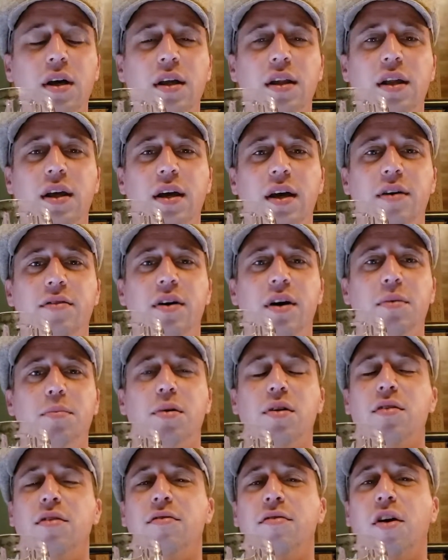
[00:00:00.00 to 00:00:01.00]
They have a
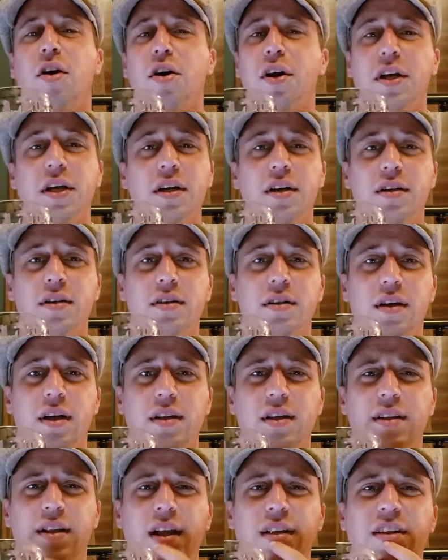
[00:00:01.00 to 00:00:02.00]
Boulevardia. I
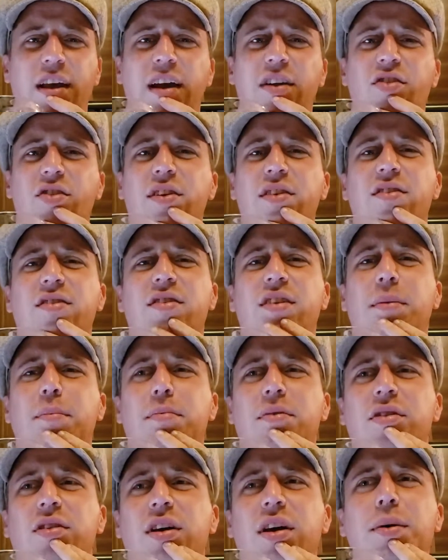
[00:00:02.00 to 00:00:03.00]
think that's actually in
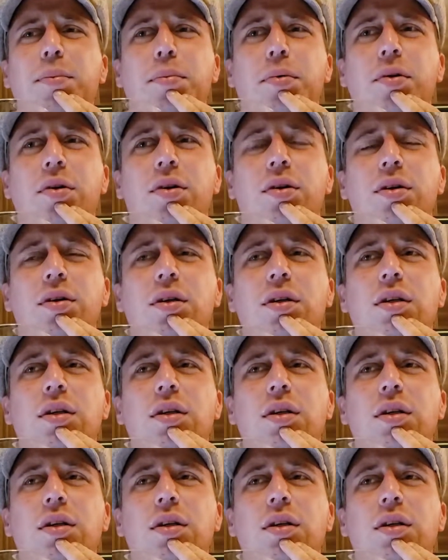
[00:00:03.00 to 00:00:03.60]
September.